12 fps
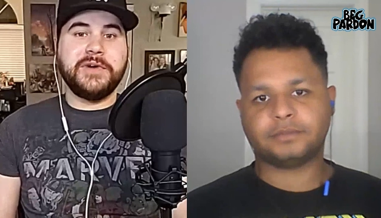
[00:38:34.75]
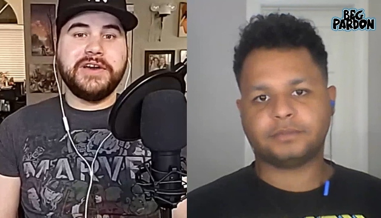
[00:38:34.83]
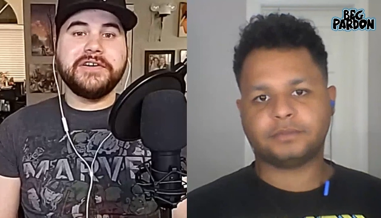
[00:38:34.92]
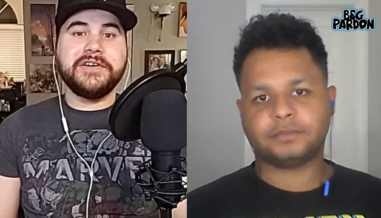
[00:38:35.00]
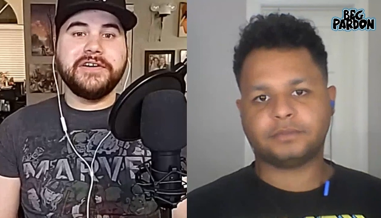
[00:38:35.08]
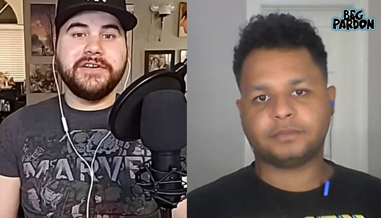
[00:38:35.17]
Speaker 1: much of a
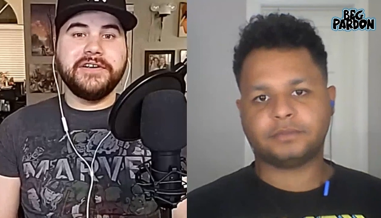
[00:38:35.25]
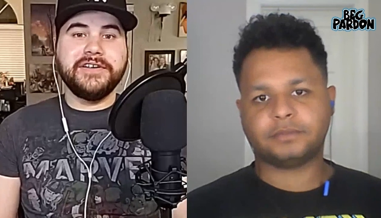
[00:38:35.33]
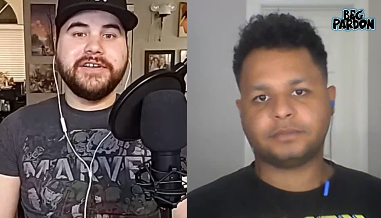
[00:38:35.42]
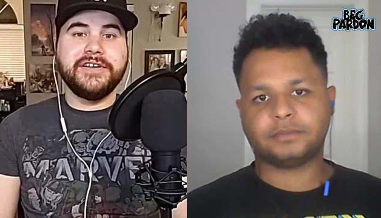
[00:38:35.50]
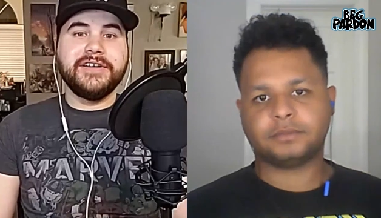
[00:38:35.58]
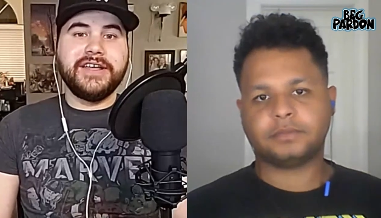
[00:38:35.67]
wild
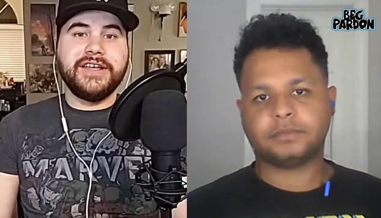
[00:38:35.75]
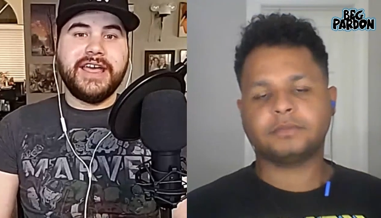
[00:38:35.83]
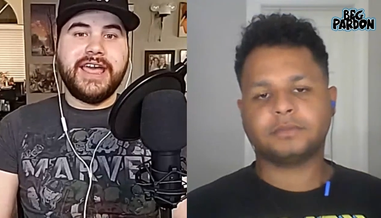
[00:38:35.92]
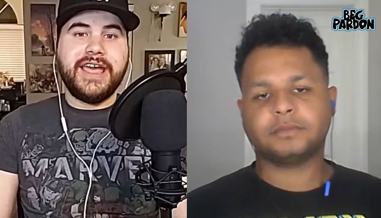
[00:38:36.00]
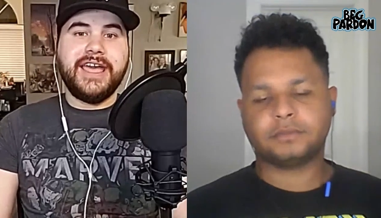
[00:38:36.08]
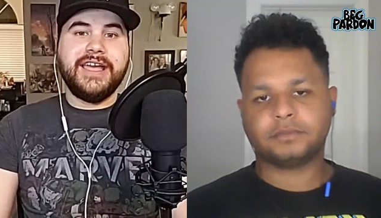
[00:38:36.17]
card,"
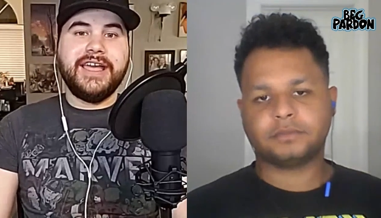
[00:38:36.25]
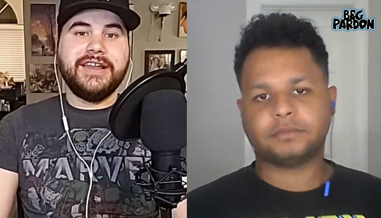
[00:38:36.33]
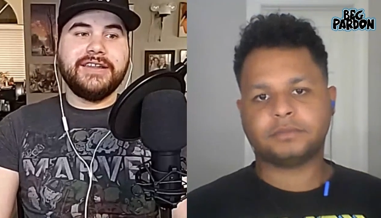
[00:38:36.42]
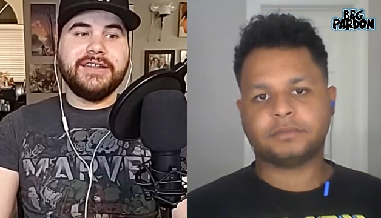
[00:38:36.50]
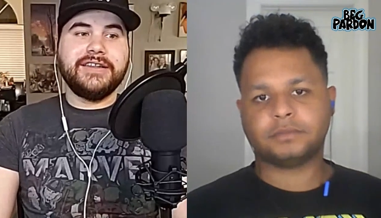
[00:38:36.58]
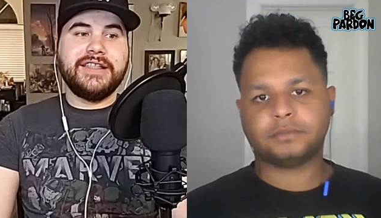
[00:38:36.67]

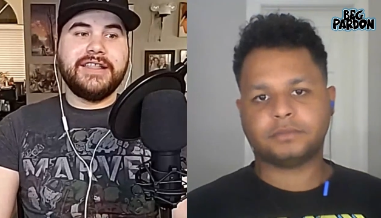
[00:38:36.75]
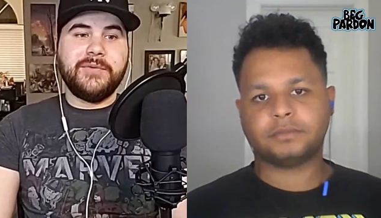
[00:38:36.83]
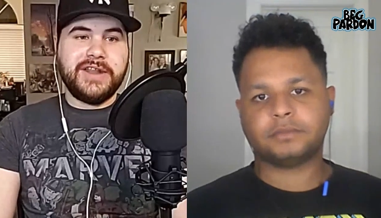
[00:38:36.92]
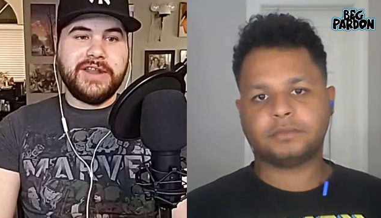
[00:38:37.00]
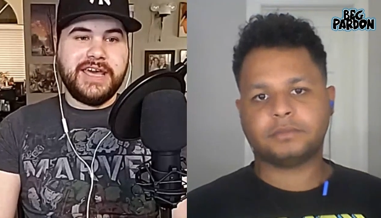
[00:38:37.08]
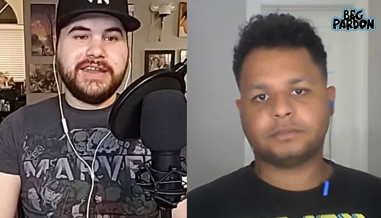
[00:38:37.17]
and
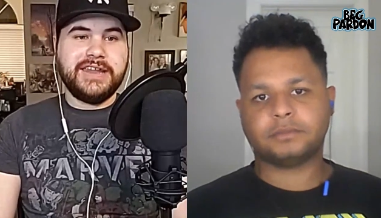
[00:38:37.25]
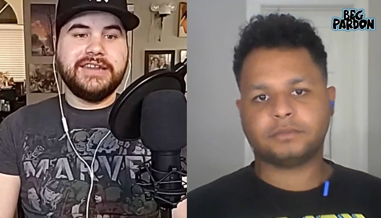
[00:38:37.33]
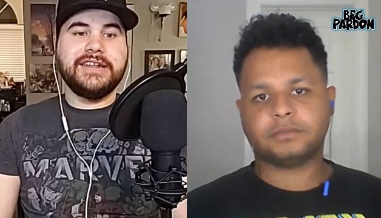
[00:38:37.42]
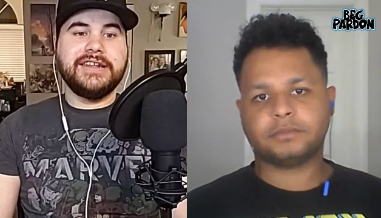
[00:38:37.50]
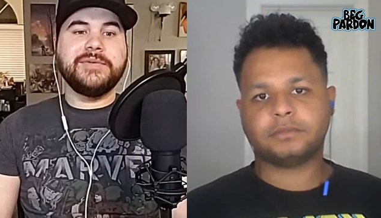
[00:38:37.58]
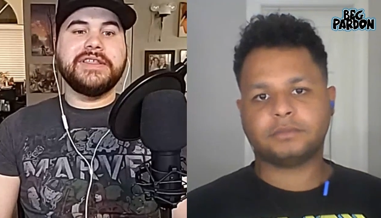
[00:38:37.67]
they went
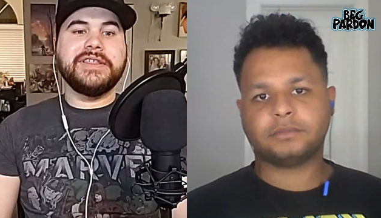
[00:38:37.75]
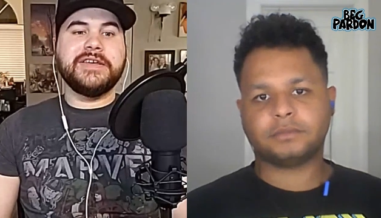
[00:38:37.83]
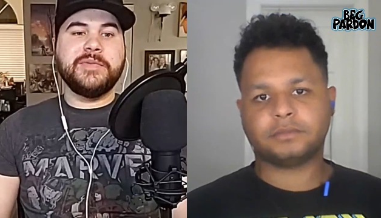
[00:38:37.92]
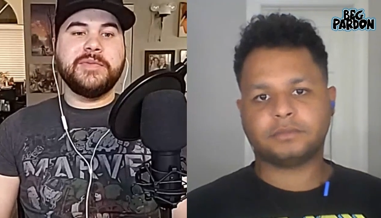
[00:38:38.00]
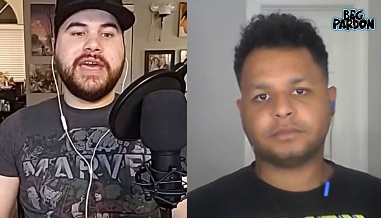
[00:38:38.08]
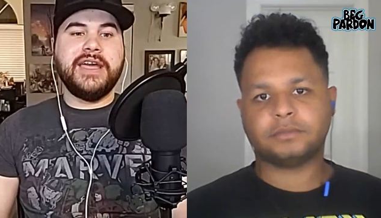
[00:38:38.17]
ahead and did it
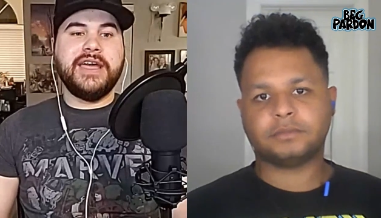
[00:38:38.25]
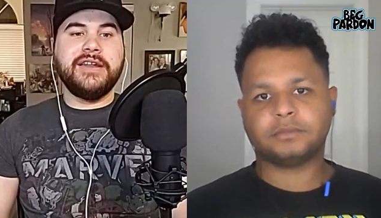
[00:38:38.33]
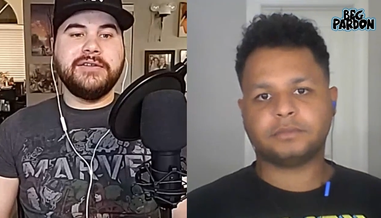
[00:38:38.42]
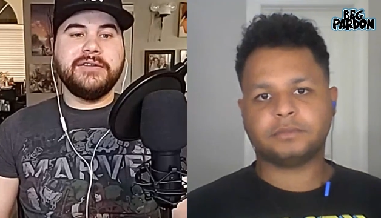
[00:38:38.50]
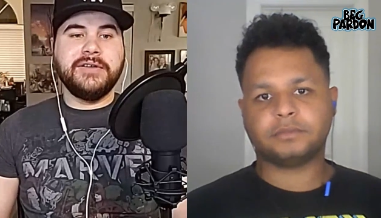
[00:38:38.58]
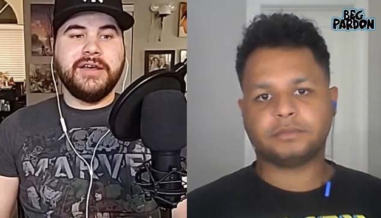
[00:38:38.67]
with him.
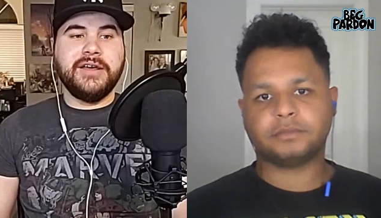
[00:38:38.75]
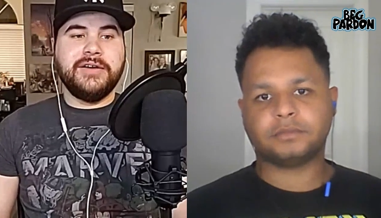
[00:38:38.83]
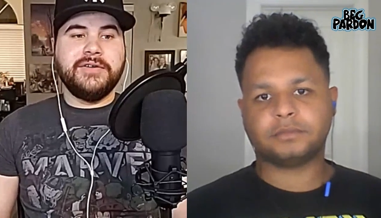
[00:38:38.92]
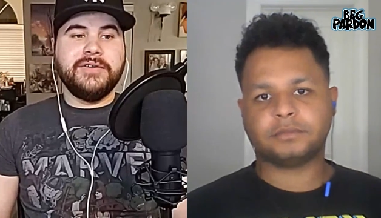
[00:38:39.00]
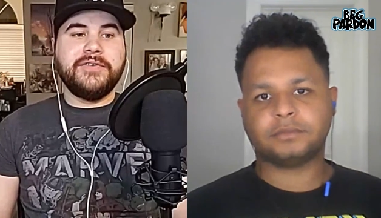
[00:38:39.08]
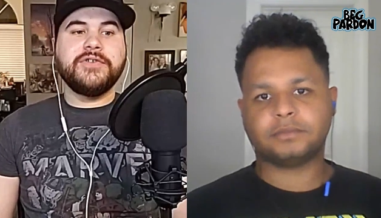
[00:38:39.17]
And
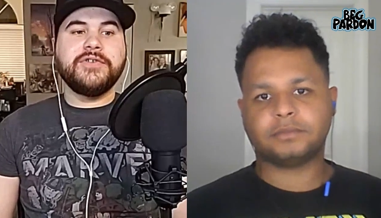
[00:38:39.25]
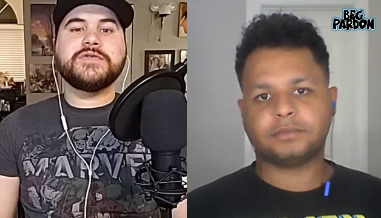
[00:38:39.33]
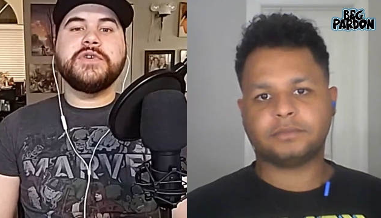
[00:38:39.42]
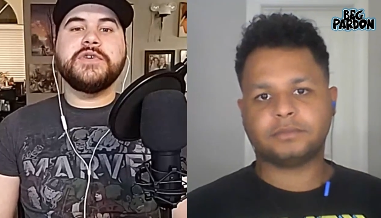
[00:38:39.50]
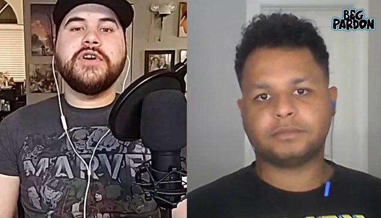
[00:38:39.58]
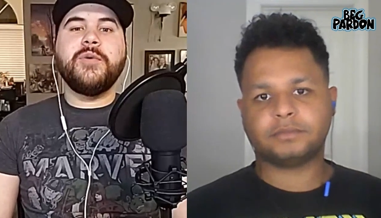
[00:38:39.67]

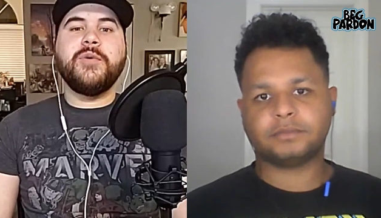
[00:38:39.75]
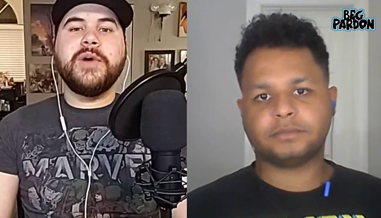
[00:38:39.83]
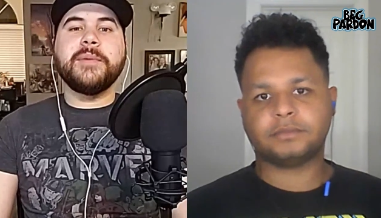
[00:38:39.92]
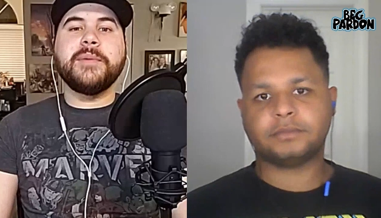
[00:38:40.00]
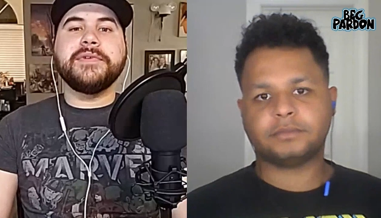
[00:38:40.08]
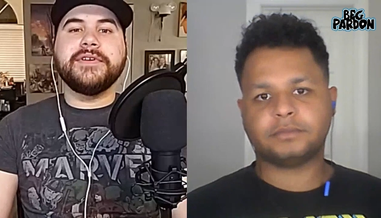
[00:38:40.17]
folks, we
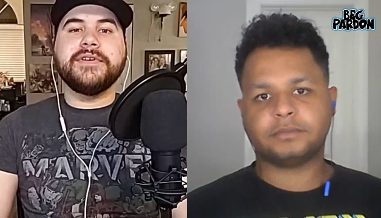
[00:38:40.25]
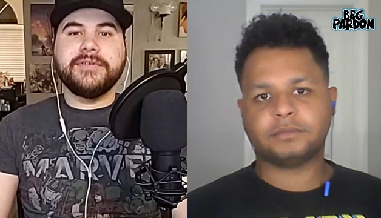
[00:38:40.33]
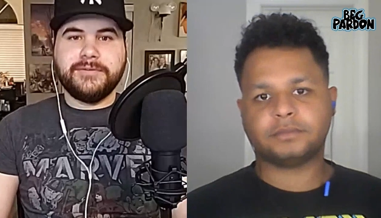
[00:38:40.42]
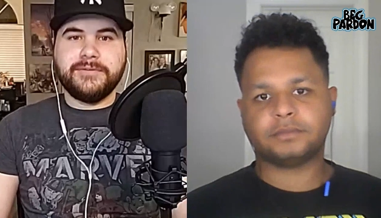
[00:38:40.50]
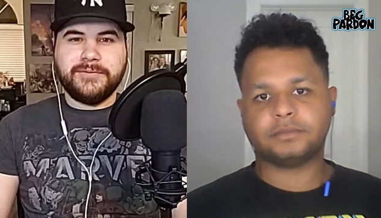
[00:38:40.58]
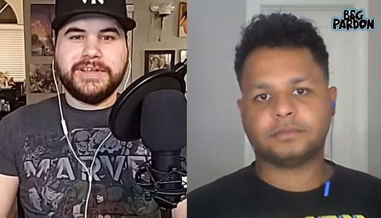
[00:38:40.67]
all wept
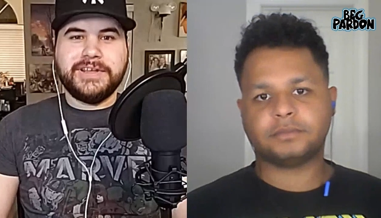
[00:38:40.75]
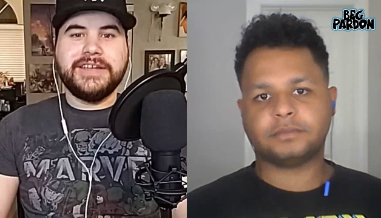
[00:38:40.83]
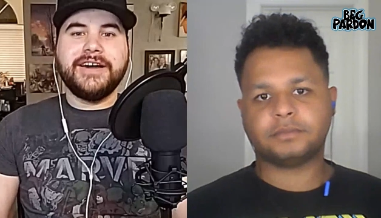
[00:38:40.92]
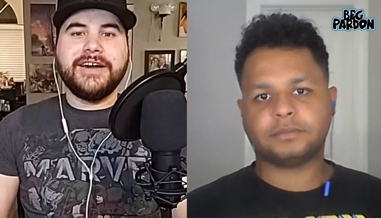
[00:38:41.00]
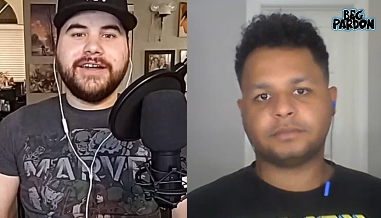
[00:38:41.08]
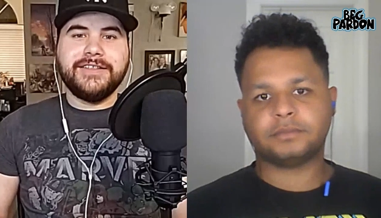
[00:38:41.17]

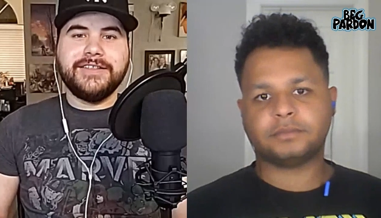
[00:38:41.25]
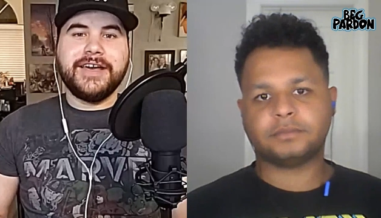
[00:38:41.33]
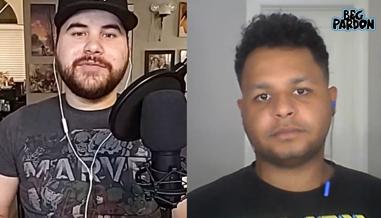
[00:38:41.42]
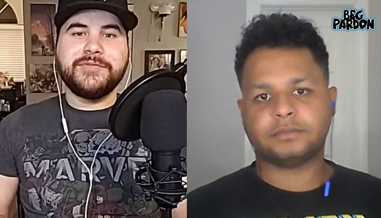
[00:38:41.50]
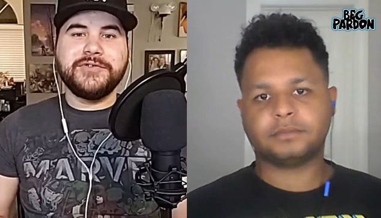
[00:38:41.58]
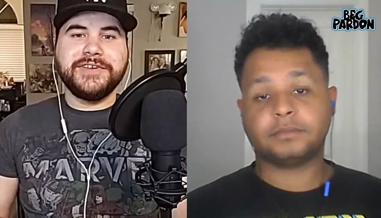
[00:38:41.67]
when he died
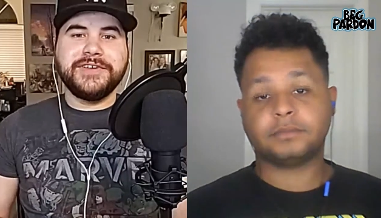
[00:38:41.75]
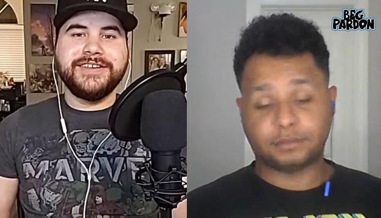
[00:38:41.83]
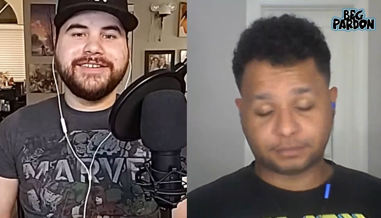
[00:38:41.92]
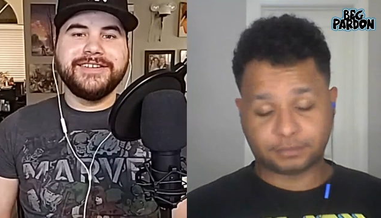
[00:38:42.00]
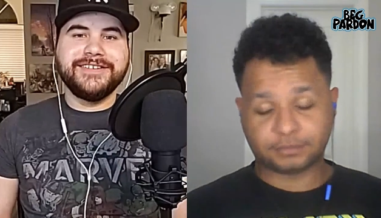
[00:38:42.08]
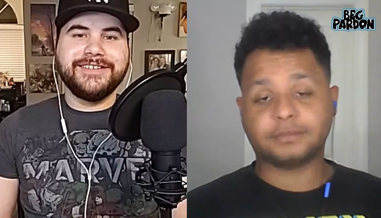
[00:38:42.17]
in that
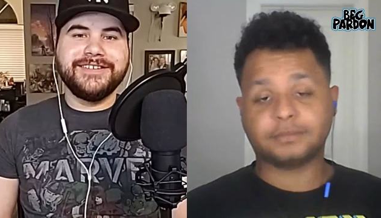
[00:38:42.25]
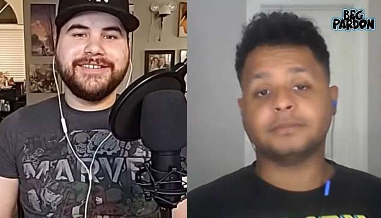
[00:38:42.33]
movie.